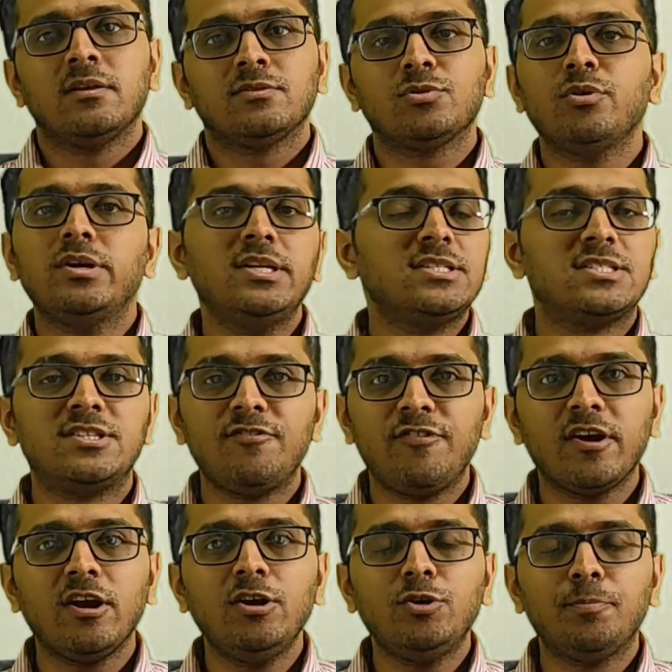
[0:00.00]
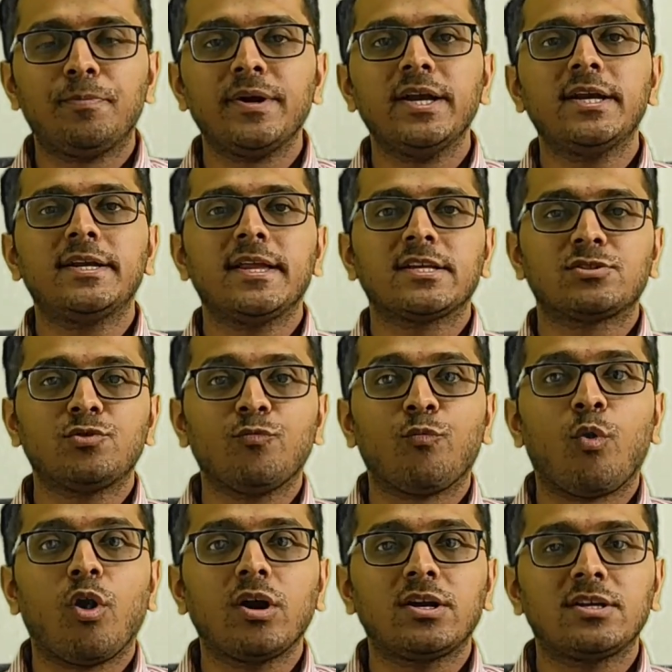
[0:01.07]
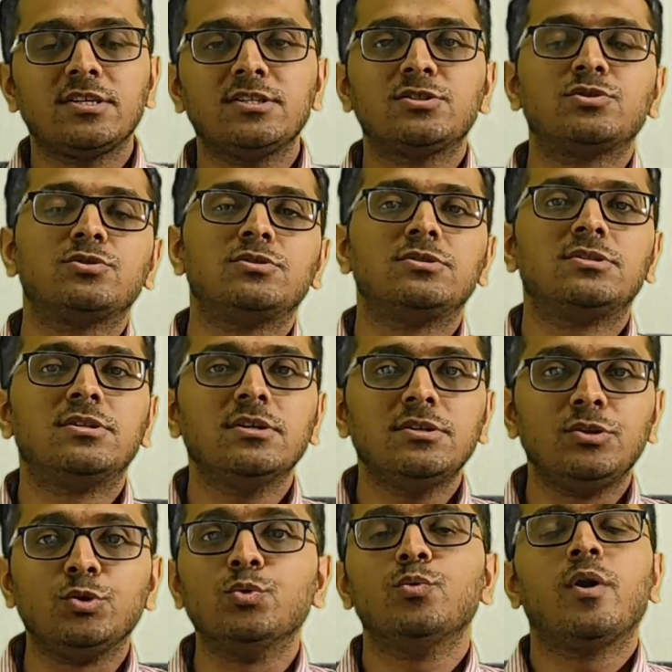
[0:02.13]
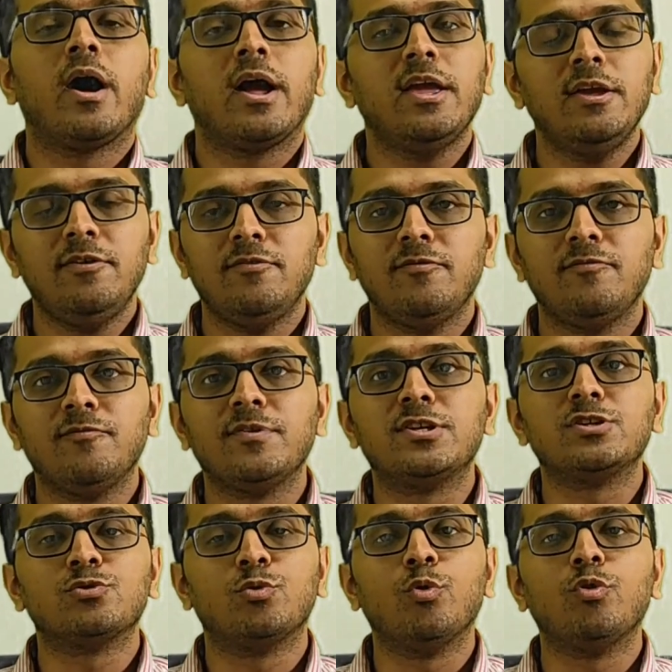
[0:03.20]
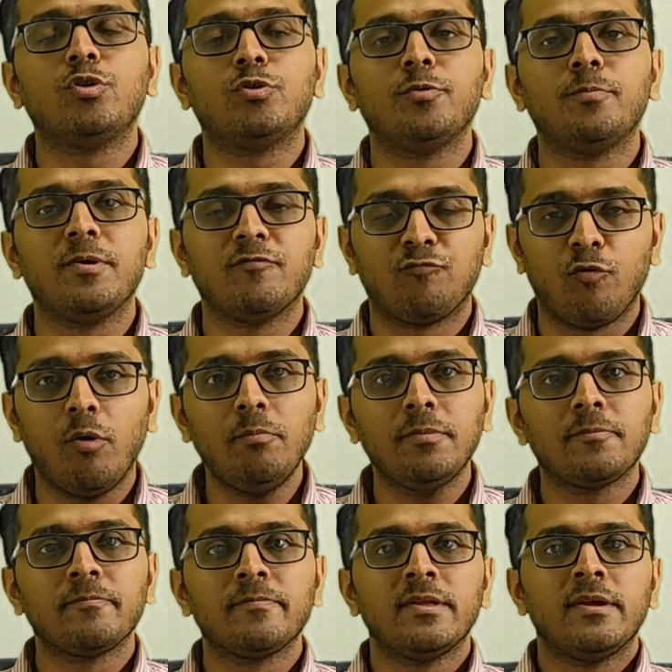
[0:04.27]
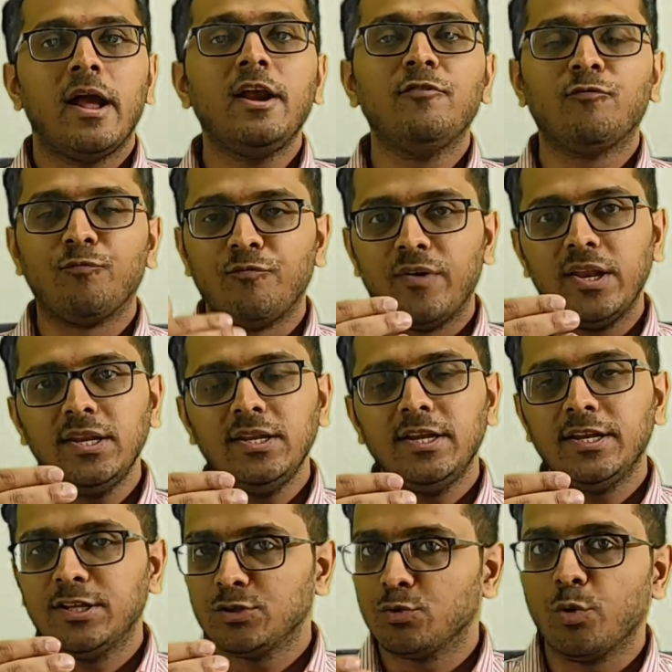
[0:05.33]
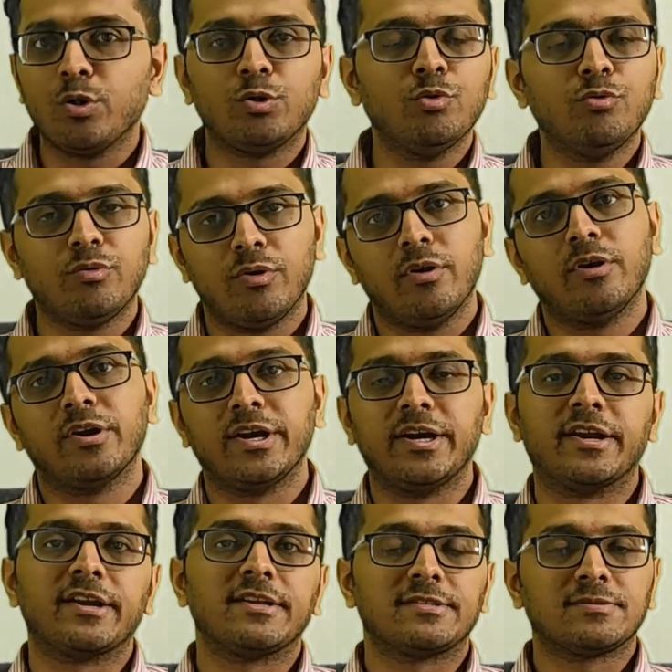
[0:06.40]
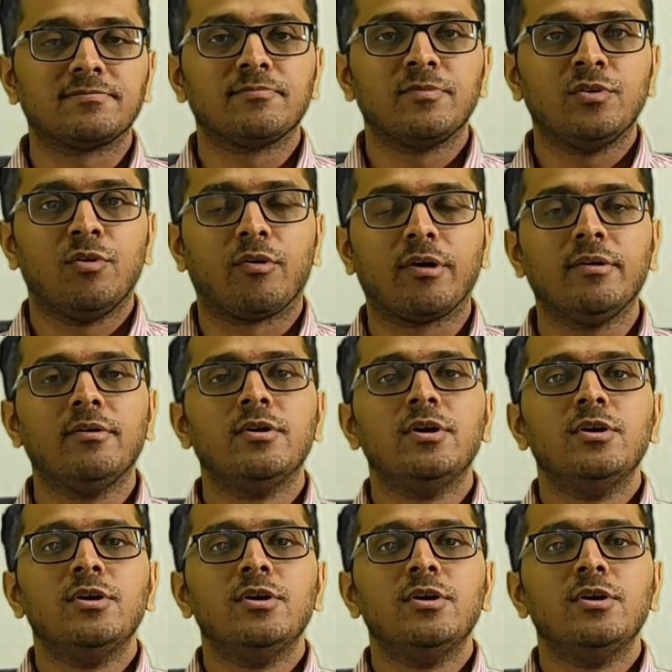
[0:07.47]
so it is difficult to predict as to what is the new high which is going to be formed and when it is going to retrace. Okay,